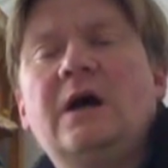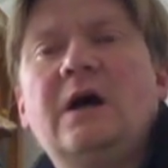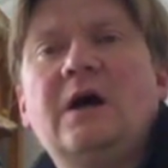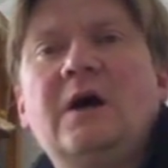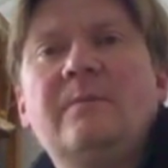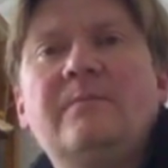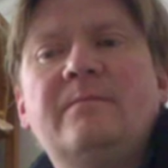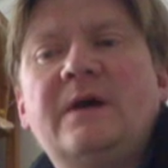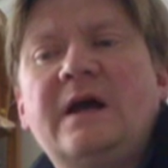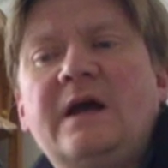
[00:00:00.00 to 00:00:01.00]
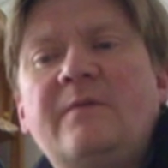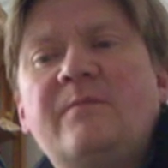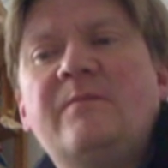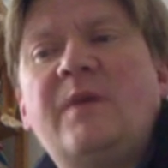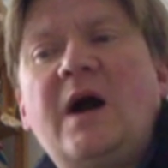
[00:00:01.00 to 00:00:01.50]

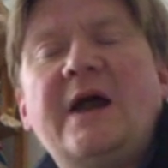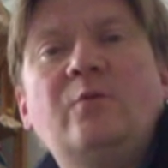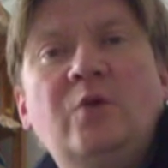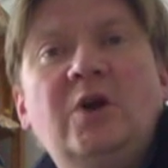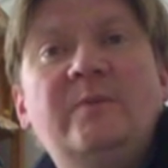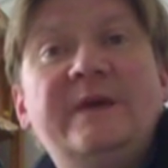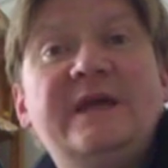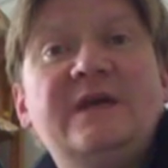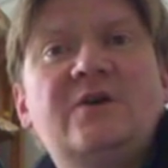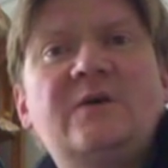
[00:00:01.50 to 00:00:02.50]
Bayern will be